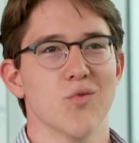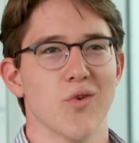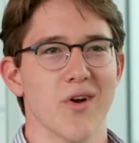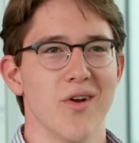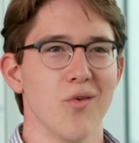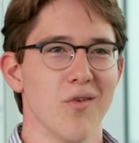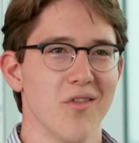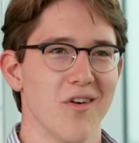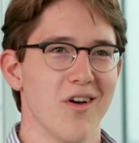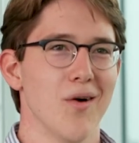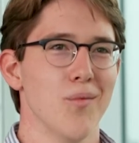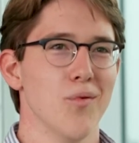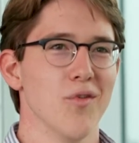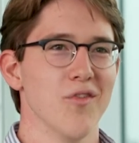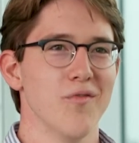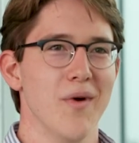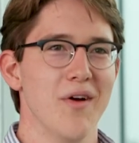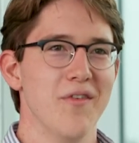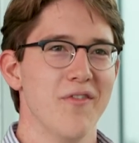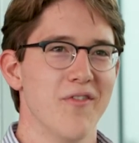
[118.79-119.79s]
working with a couple
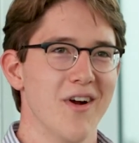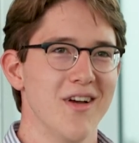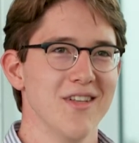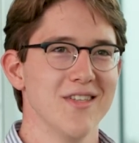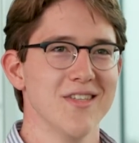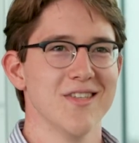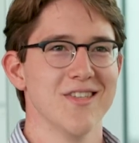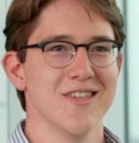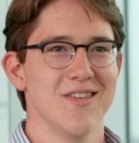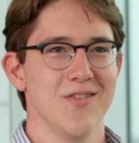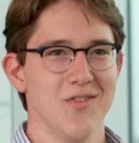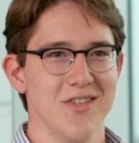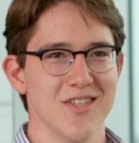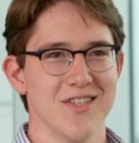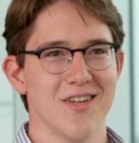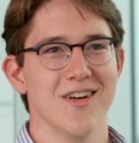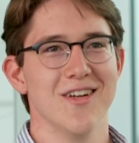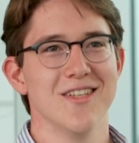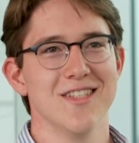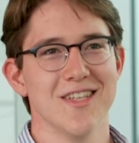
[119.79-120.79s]
of my friends,
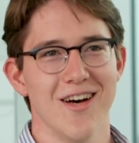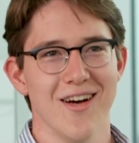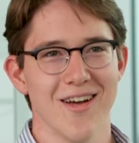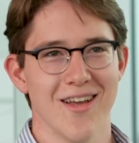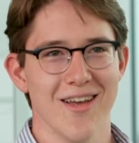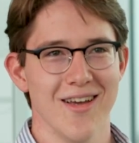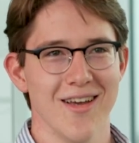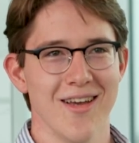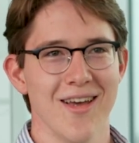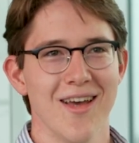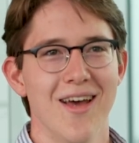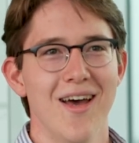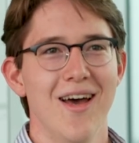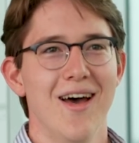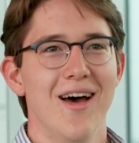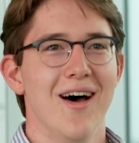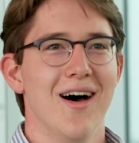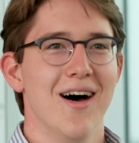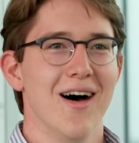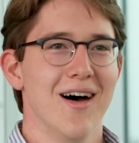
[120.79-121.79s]
started talking,
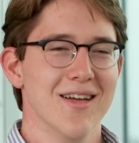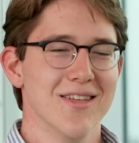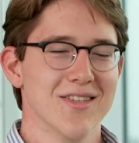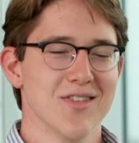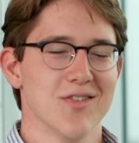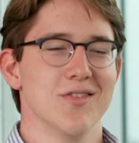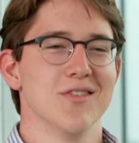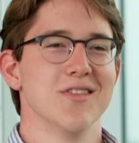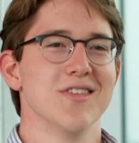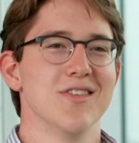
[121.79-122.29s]
uh, and sort of